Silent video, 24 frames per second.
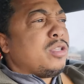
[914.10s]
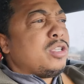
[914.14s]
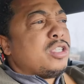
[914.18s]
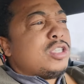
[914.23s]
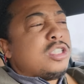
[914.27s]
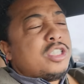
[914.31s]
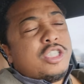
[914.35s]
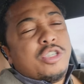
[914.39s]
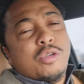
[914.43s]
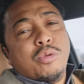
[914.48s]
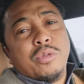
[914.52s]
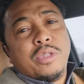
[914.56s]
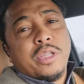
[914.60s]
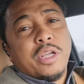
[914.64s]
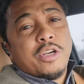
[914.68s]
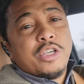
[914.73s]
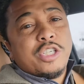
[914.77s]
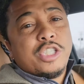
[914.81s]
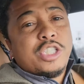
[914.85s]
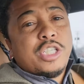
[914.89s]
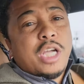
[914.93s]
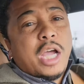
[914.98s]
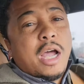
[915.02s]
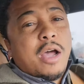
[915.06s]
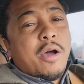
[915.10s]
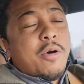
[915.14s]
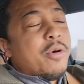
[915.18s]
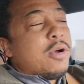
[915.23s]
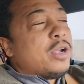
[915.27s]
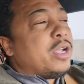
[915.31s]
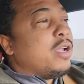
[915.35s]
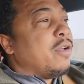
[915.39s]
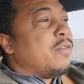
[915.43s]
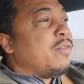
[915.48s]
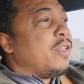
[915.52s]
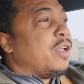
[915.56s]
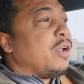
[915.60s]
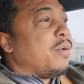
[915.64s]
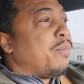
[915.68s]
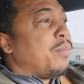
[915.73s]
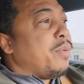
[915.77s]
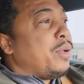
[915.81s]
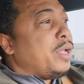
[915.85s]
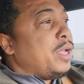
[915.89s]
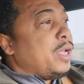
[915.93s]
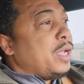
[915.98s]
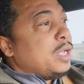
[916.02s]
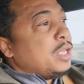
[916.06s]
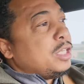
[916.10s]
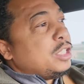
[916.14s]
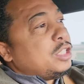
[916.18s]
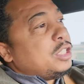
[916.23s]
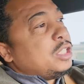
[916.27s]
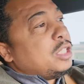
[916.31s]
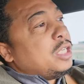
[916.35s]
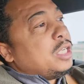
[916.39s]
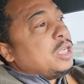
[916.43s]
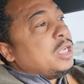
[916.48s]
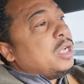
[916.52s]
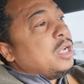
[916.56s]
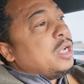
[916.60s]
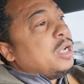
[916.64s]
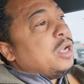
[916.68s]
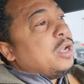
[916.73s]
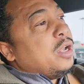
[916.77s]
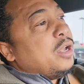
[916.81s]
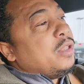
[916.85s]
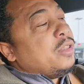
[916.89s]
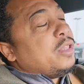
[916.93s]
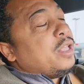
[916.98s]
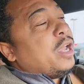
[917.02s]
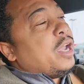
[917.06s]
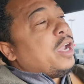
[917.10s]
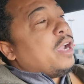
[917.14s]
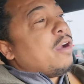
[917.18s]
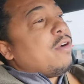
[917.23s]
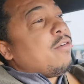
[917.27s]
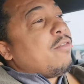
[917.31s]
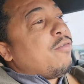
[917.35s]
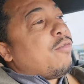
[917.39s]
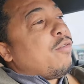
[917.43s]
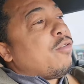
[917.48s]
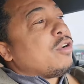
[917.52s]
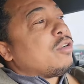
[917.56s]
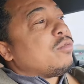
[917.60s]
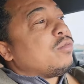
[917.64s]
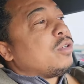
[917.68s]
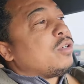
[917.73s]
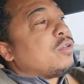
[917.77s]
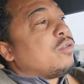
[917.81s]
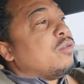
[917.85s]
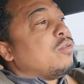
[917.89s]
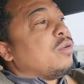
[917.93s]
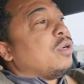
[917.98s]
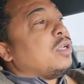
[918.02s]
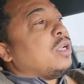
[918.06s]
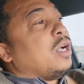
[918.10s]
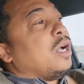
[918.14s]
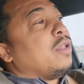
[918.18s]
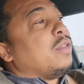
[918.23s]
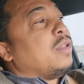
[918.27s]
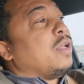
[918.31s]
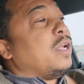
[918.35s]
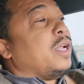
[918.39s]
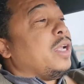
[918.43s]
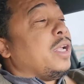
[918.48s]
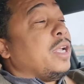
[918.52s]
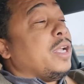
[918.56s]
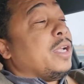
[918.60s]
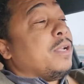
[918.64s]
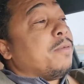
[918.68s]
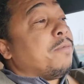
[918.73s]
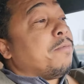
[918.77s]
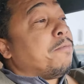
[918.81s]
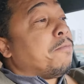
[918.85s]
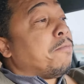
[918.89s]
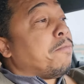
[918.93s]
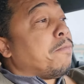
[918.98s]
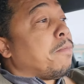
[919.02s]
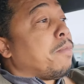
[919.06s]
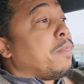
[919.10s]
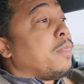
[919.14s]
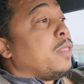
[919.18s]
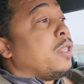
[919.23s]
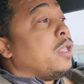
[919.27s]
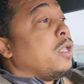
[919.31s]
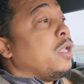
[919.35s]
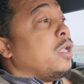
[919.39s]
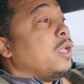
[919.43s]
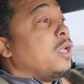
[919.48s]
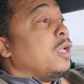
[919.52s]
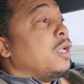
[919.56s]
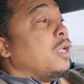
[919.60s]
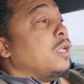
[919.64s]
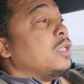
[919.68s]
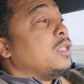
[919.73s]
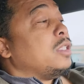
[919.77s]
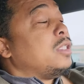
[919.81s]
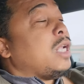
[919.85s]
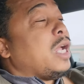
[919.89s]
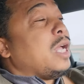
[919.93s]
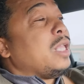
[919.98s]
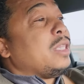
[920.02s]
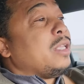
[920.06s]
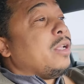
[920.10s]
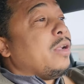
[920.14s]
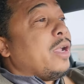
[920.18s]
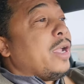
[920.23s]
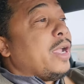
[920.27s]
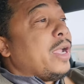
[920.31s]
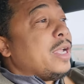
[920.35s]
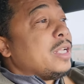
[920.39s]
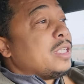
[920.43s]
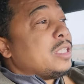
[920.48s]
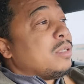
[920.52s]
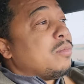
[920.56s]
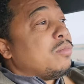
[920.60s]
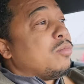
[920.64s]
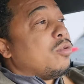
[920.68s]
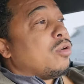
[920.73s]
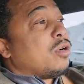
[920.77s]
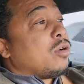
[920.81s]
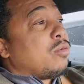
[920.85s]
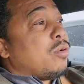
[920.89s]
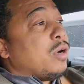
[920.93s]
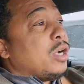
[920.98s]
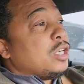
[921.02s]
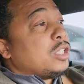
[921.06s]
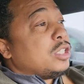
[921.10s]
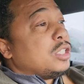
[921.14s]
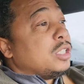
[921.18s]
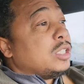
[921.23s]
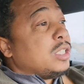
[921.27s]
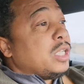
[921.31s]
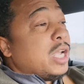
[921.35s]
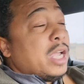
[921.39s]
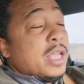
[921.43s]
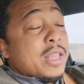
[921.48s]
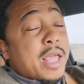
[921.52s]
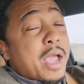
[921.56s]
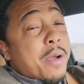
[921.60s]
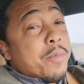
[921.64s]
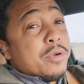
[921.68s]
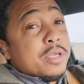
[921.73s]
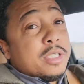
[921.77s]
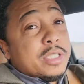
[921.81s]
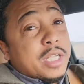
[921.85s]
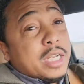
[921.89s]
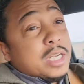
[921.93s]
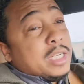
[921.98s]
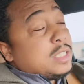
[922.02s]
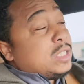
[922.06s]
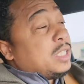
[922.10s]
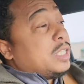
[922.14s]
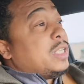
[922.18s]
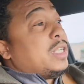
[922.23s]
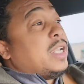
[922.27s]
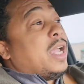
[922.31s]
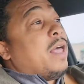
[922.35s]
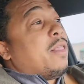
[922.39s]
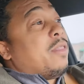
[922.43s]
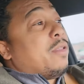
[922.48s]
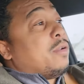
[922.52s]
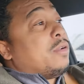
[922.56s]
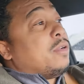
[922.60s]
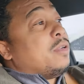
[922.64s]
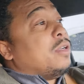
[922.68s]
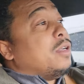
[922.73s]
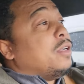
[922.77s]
shoot their shot or give their pitch. The Air Force recruit, on the other hand, sat there, answered more questions, and they were sitting together.